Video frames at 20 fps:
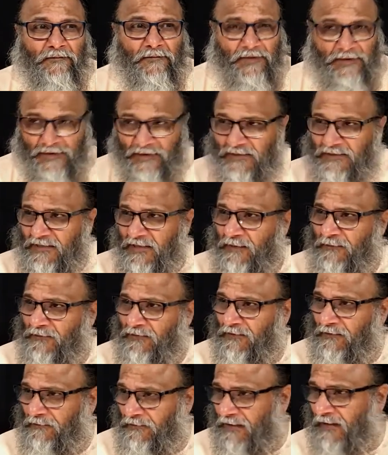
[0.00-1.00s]
But it
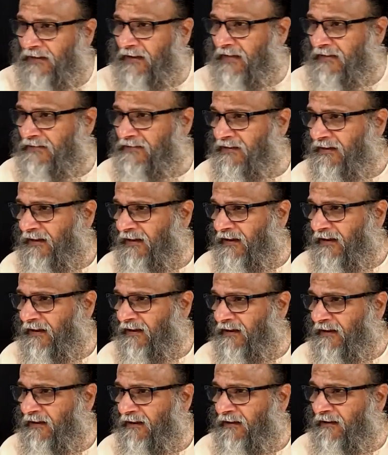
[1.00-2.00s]
seems we are dancing
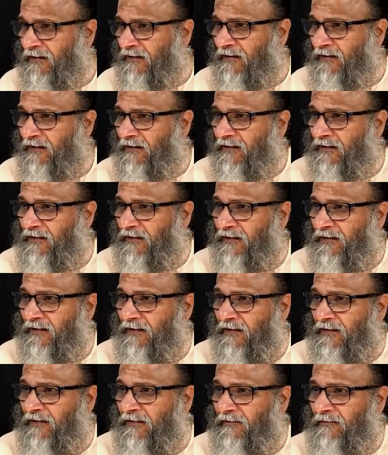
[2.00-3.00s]

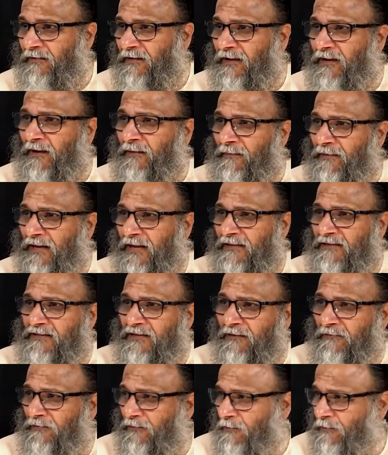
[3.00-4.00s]
we came
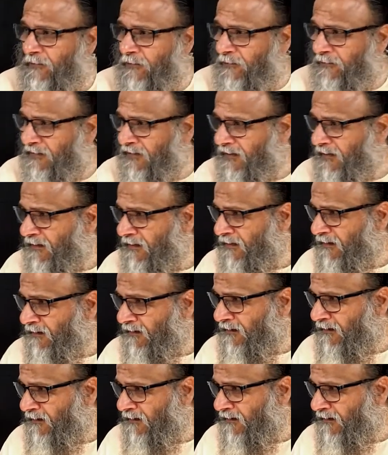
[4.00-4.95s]
dancing from home till here.